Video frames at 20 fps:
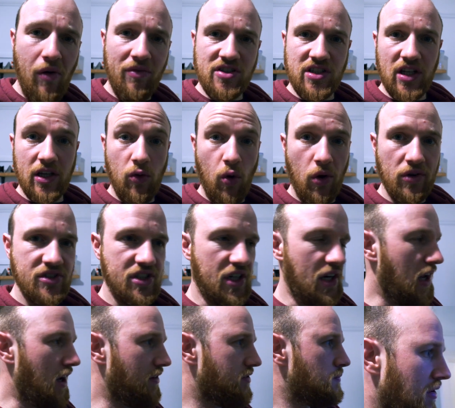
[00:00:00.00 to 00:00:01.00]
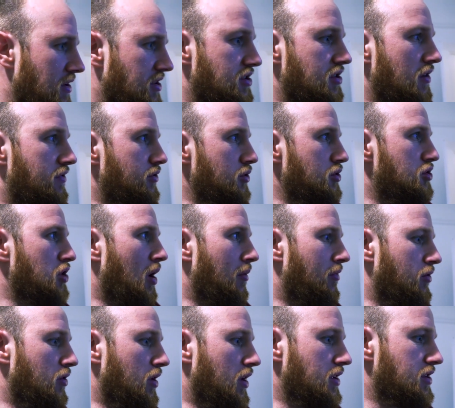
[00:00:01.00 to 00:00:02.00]
Obviously, quarantine life. This is a food shop
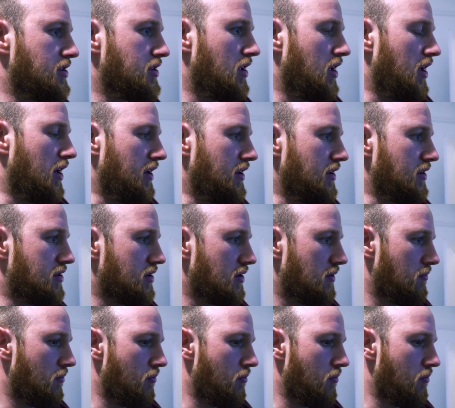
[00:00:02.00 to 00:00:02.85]
for us, and